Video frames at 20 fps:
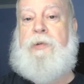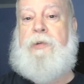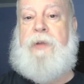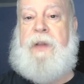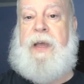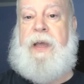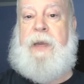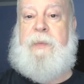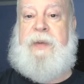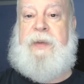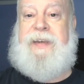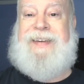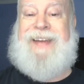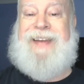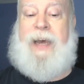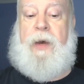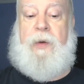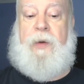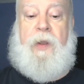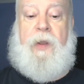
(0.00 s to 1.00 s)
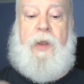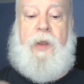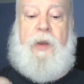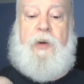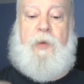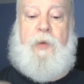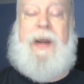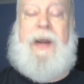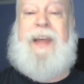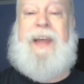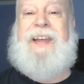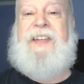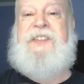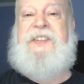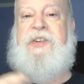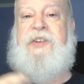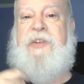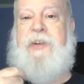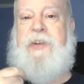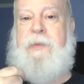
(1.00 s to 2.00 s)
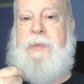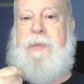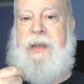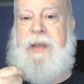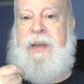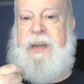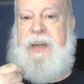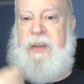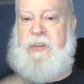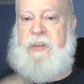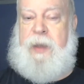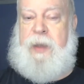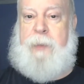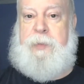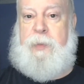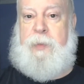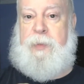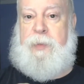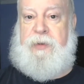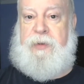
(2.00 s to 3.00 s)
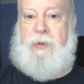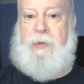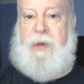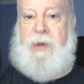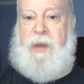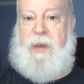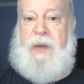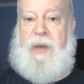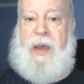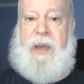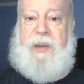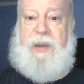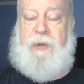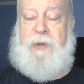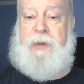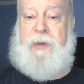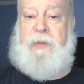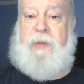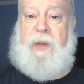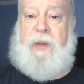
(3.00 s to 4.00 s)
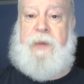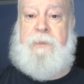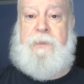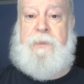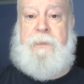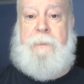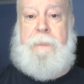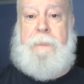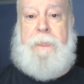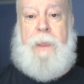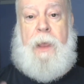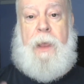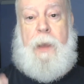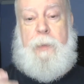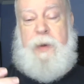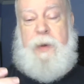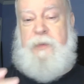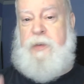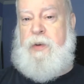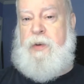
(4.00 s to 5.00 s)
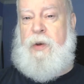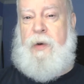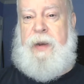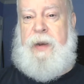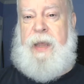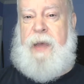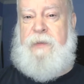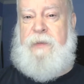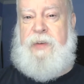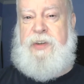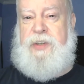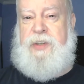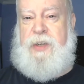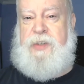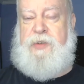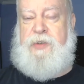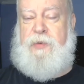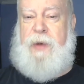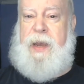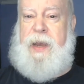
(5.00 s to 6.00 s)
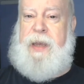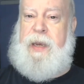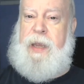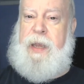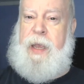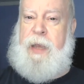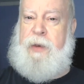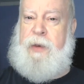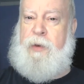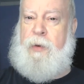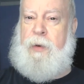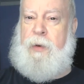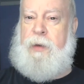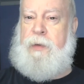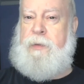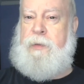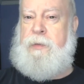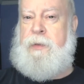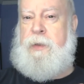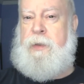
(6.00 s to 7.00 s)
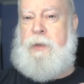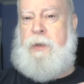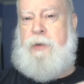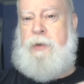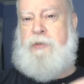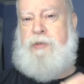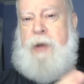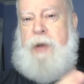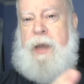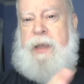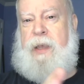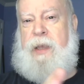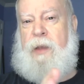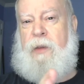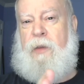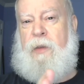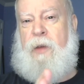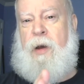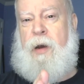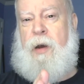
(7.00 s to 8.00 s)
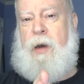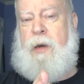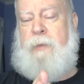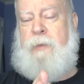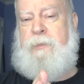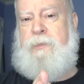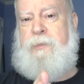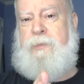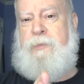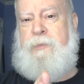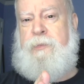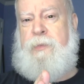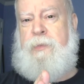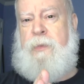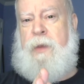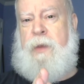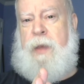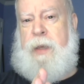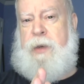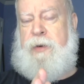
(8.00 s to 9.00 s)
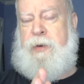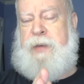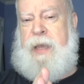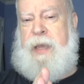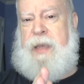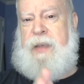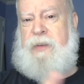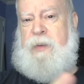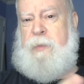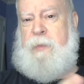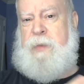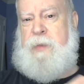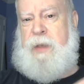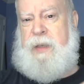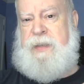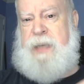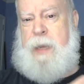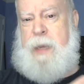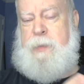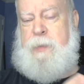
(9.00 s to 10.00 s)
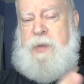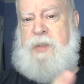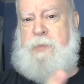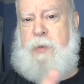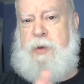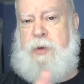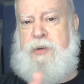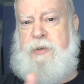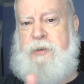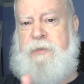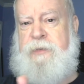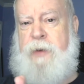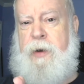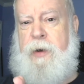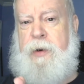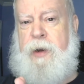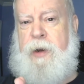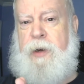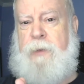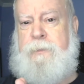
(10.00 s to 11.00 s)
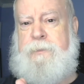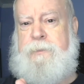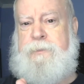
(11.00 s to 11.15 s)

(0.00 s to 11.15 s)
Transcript: alignment down to what I consider to be an acceptable degree of accuracy. But if you don't have it just right and you're tracking along and you're taking something a time exposure photo,